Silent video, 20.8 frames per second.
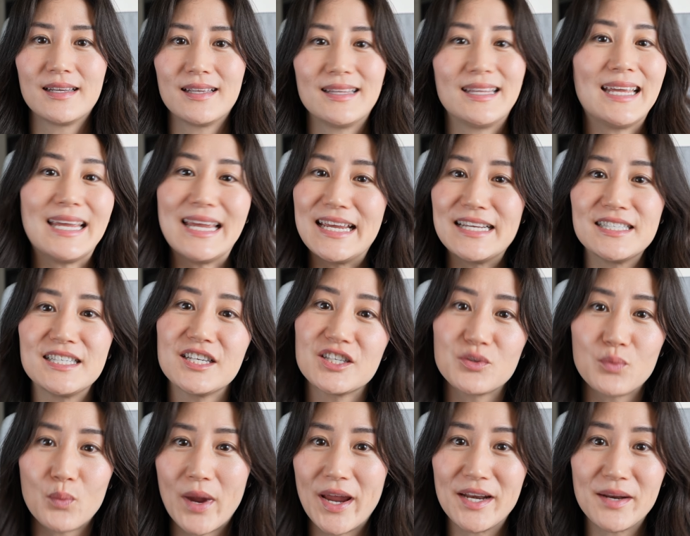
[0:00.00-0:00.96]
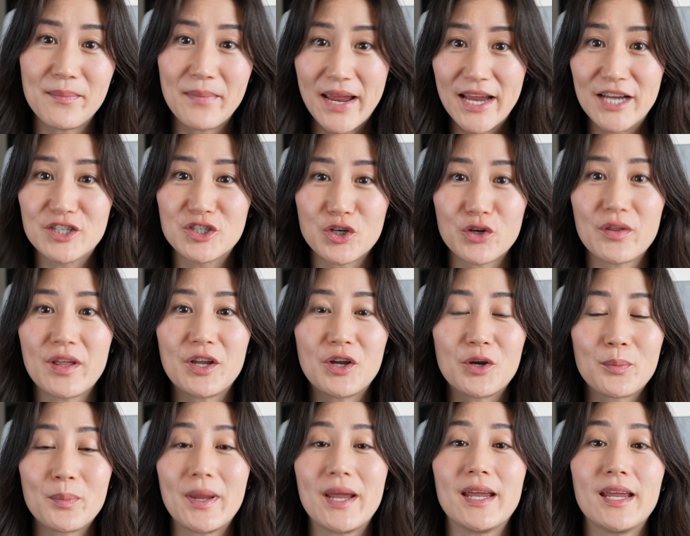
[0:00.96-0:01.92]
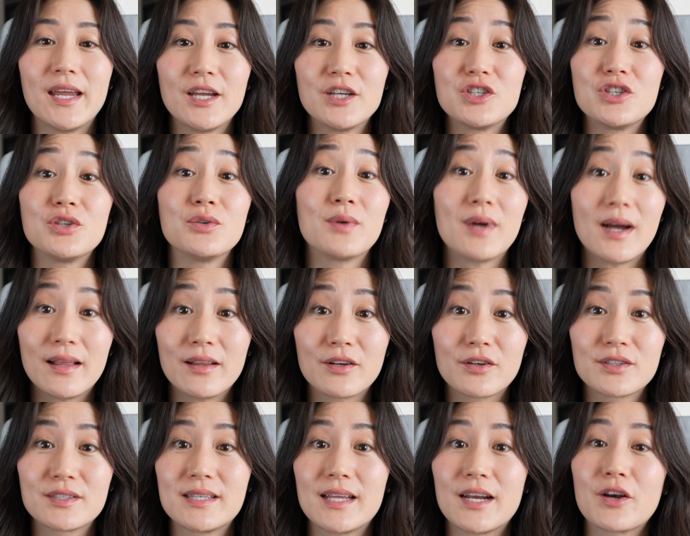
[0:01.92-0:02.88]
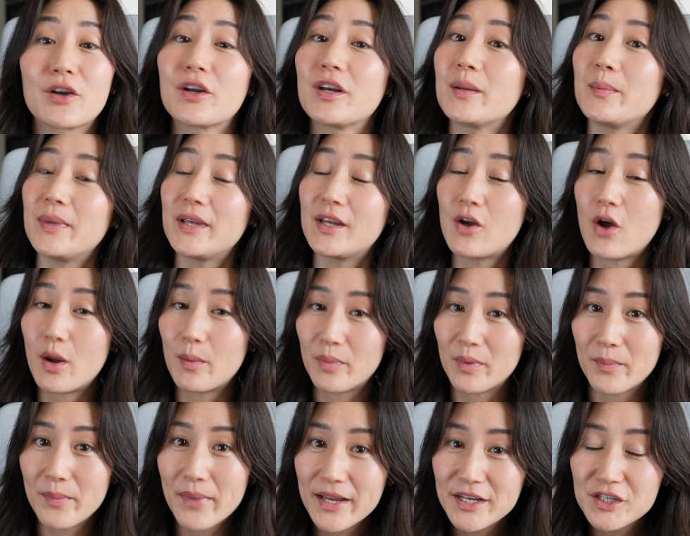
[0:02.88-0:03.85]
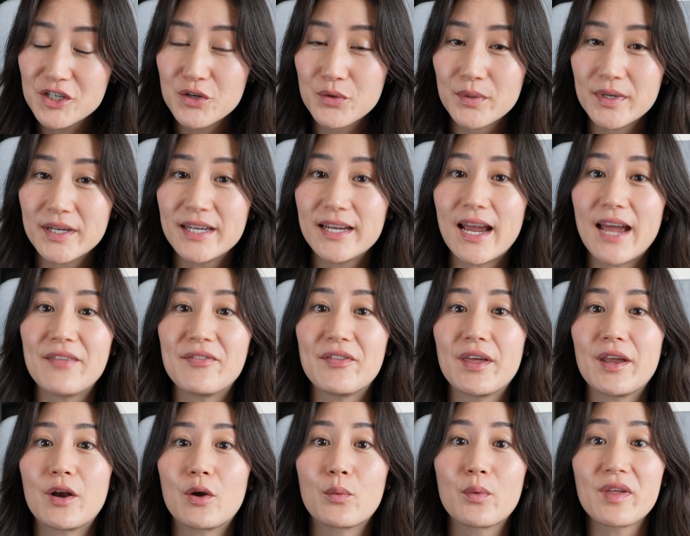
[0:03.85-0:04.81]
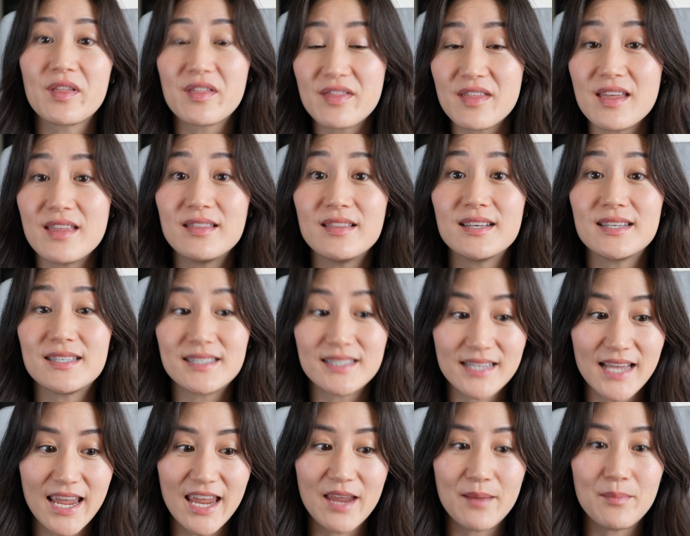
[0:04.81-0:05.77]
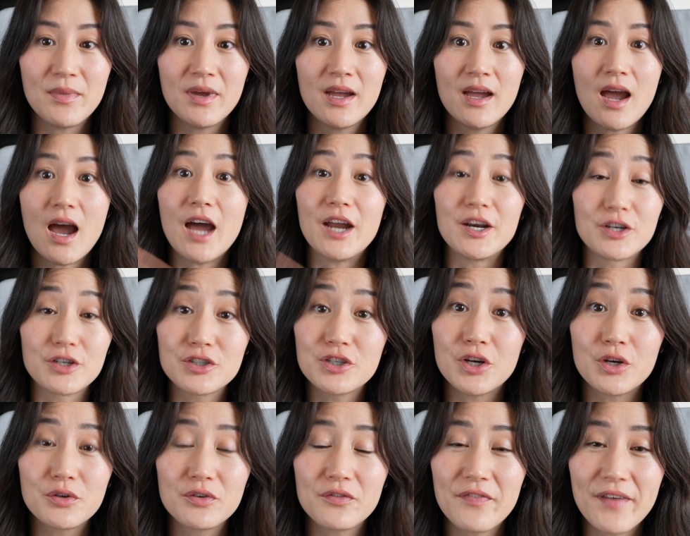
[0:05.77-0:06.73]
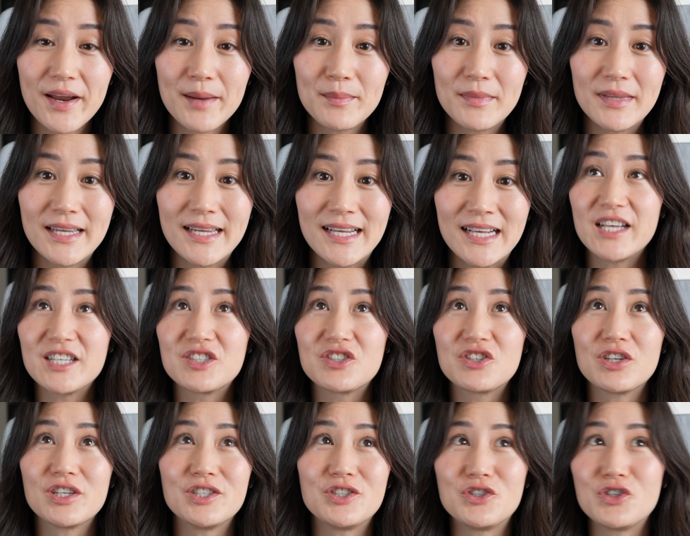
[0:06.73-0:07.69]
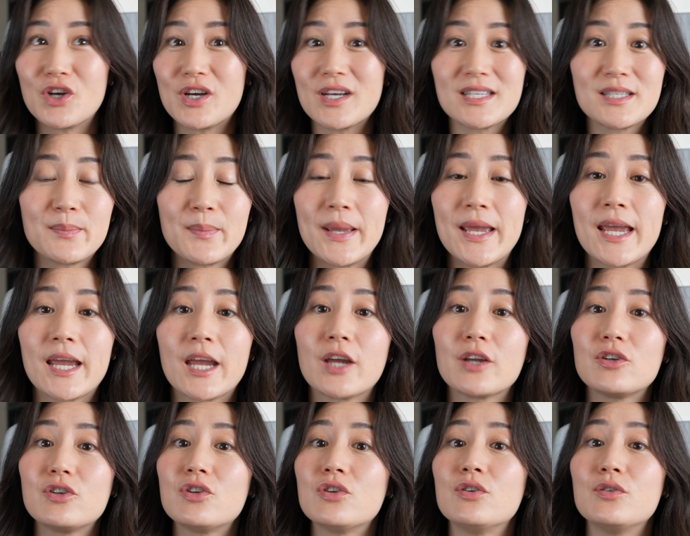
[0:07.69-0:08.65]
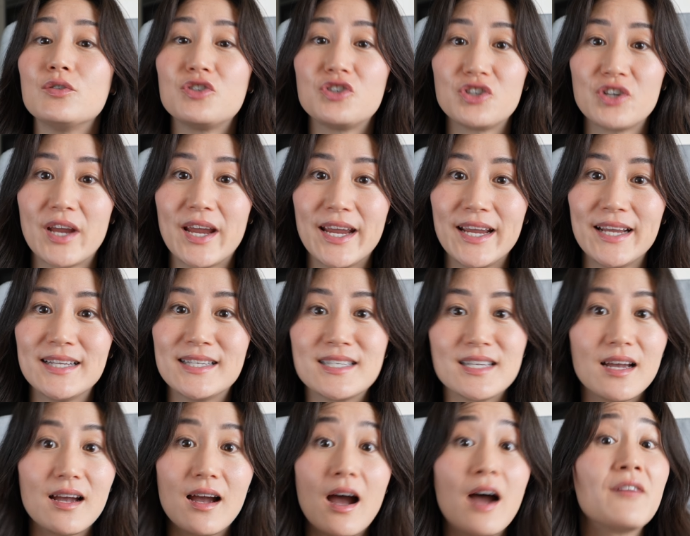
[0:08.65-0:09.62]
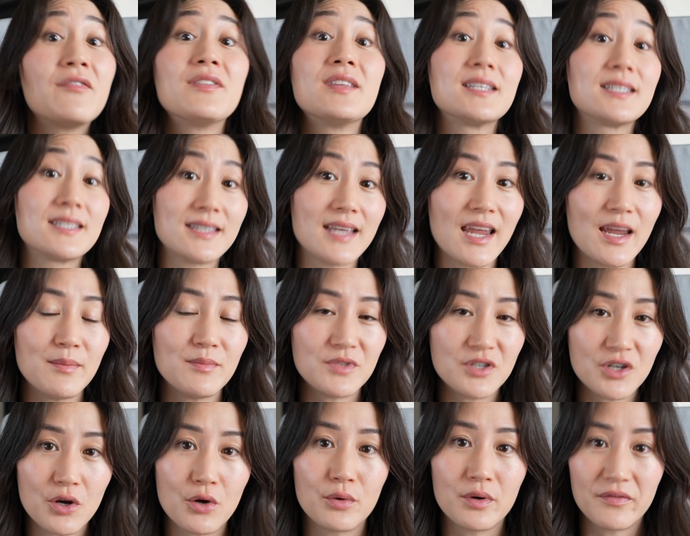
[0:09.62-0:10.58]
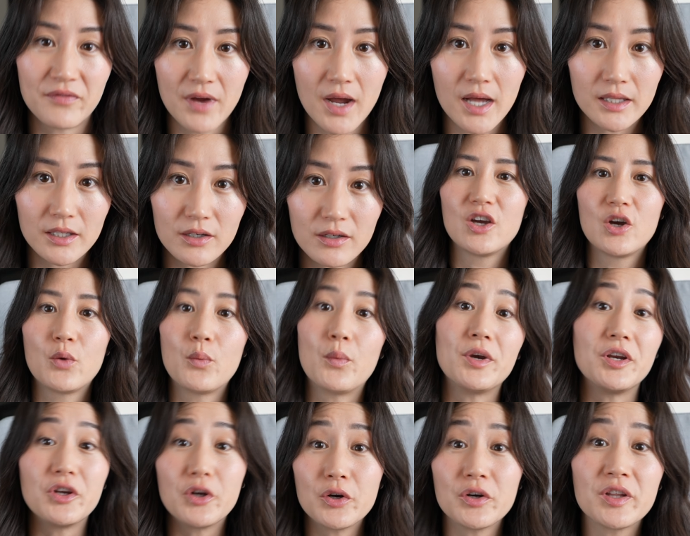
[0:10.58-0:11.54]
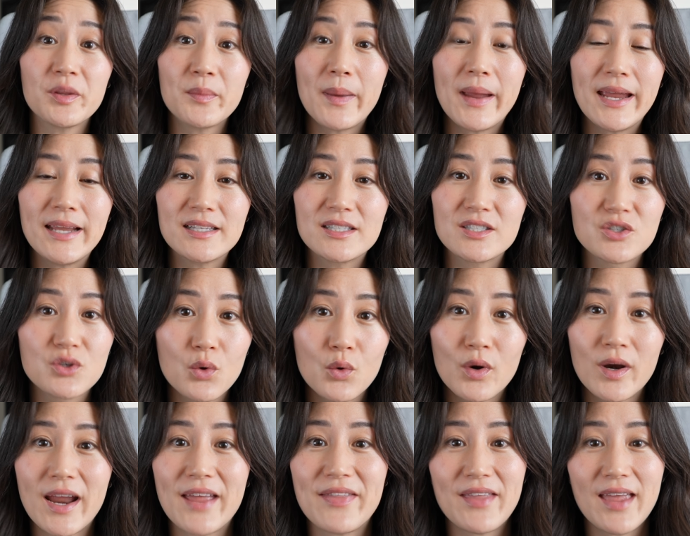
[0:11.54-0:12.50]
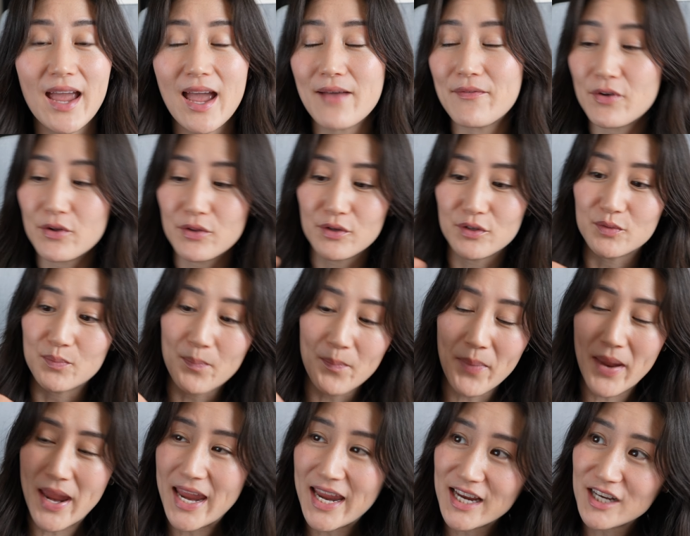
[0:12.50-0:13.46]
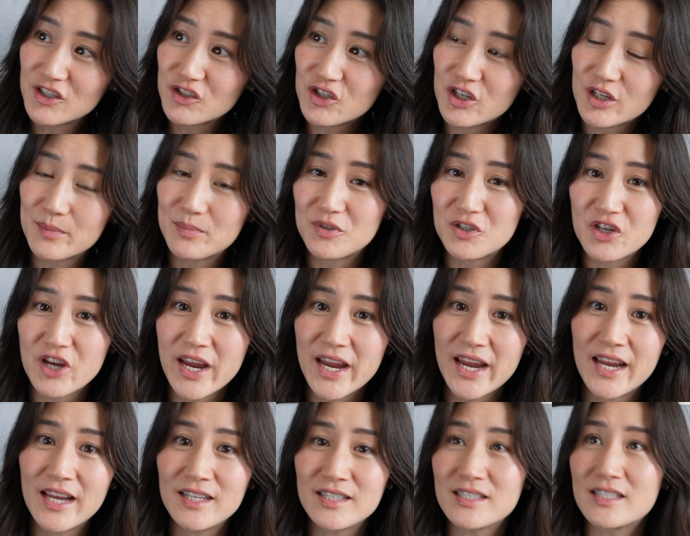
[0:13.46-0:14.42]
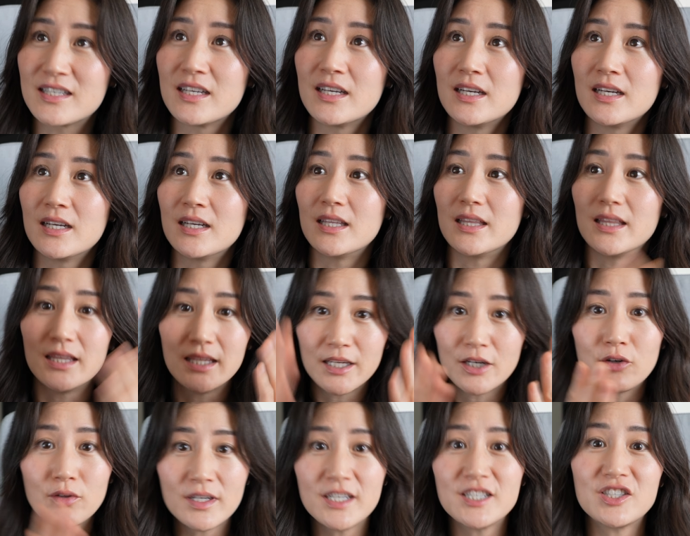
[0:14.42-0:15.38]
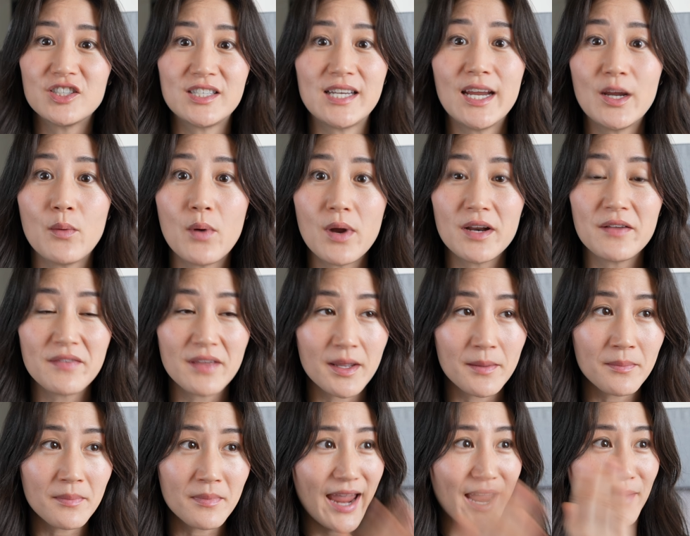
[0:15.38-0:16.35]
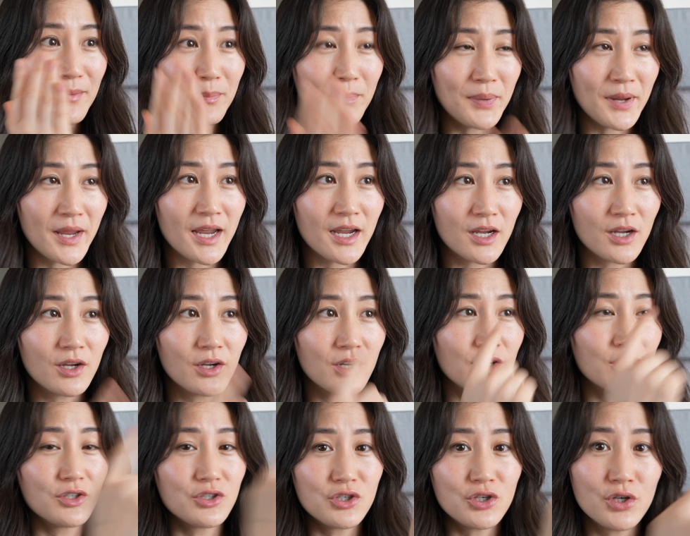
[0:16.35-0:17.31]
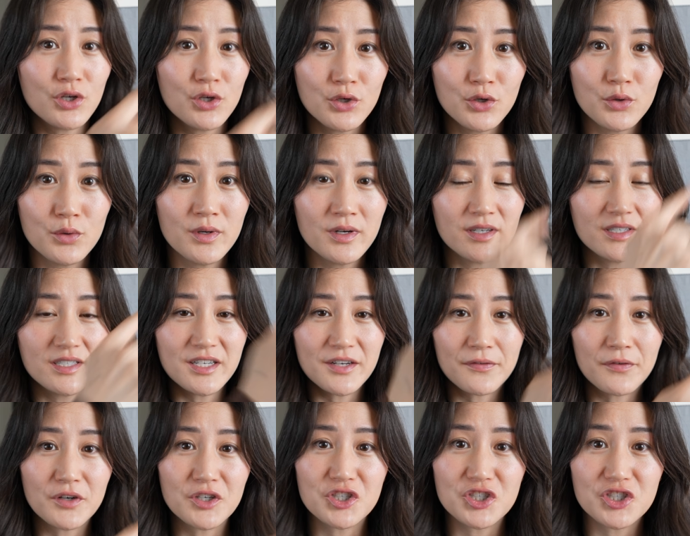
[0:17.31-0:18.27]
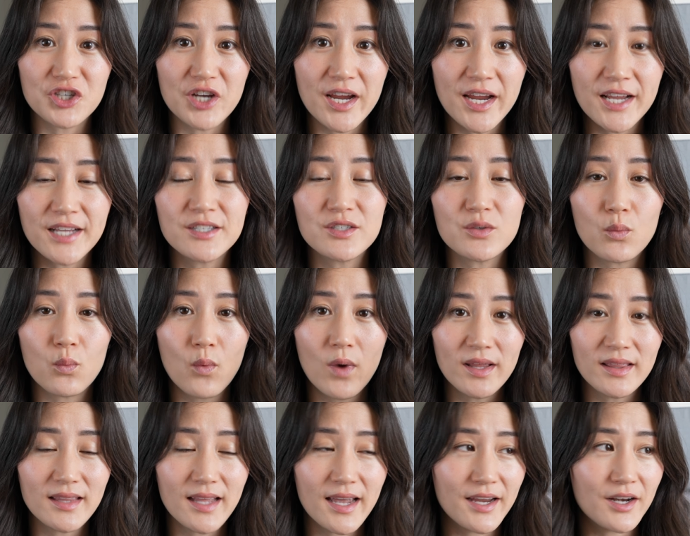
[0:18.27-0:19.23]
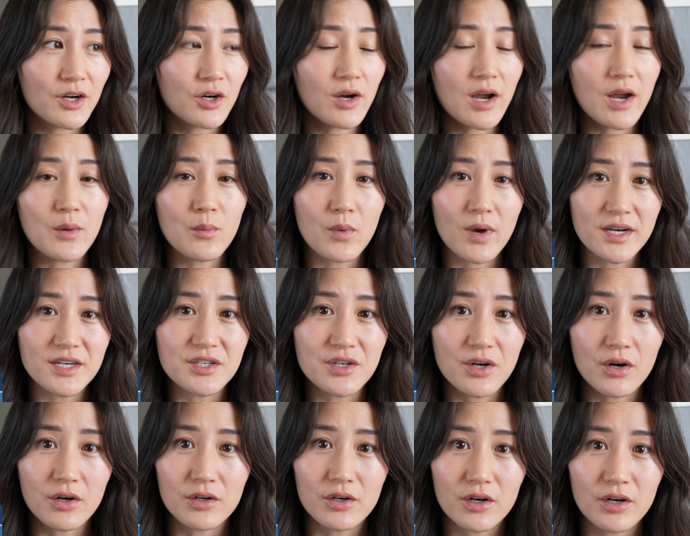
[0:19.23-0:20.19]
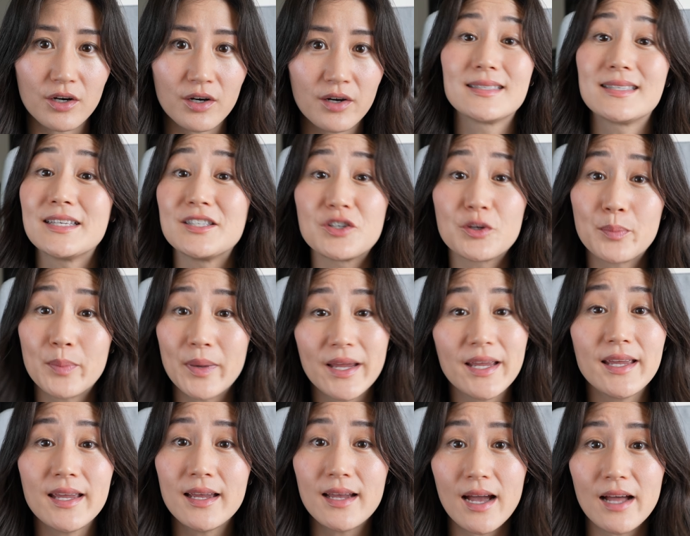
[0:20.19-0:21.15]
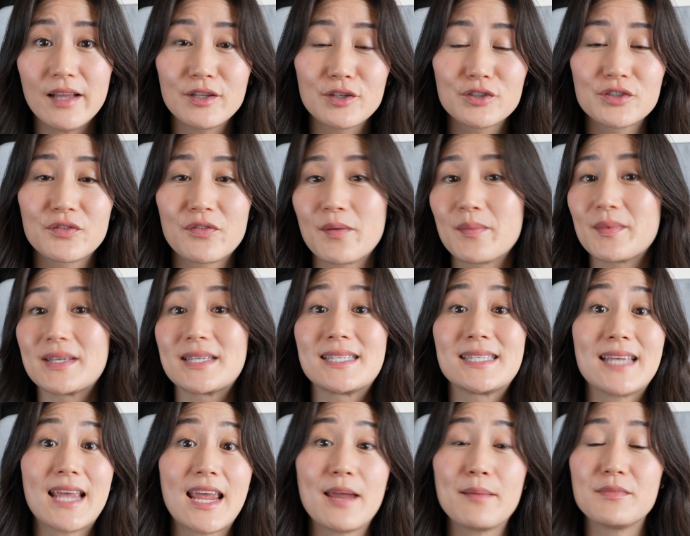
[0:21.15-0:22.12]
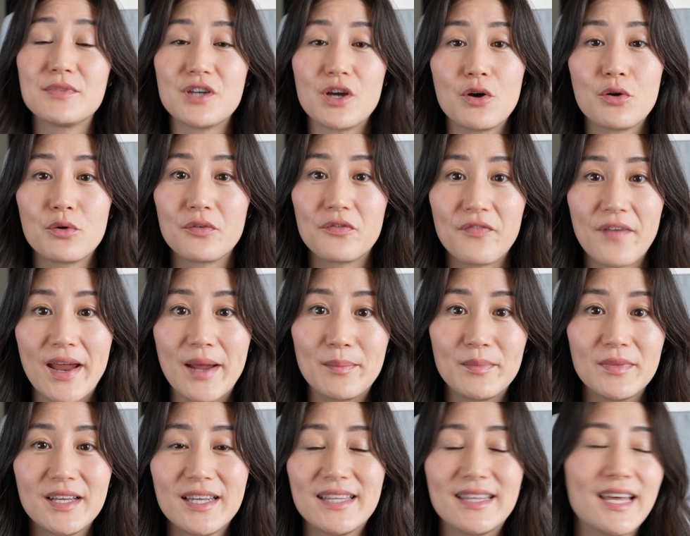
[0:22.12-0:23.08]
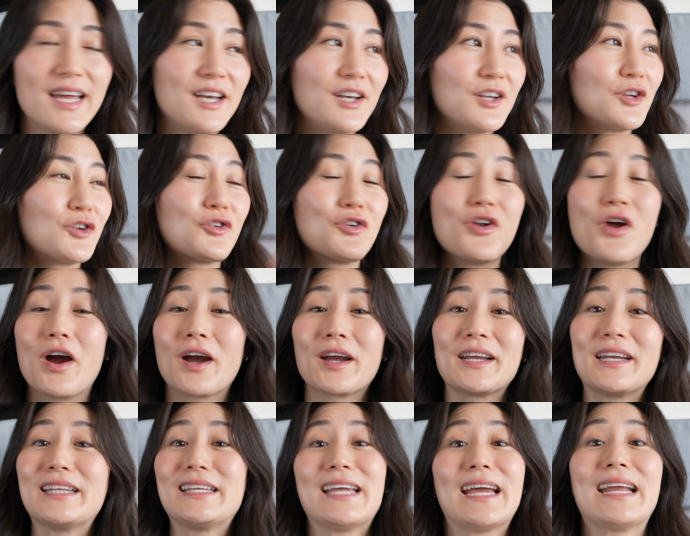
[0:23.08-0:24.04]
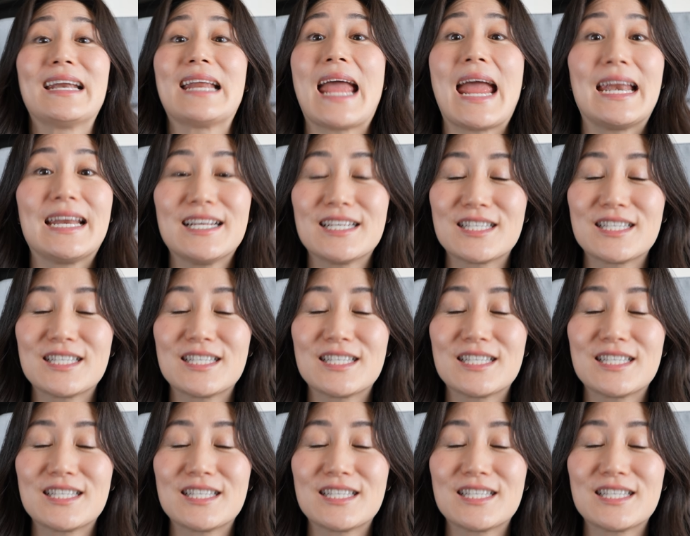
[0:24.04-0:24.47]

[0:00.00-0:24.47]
The easiest way to make sure that you're picking two colors that are going to be complementary and that are within the same undertone family is to just pick two shades of the same tone of color. When you go to the paint store and they have all those paint chip chains, literally just take one of them and pick two different shades, one lighter and one darker. Since you're picking colors from the same tone family, then you're not going to get any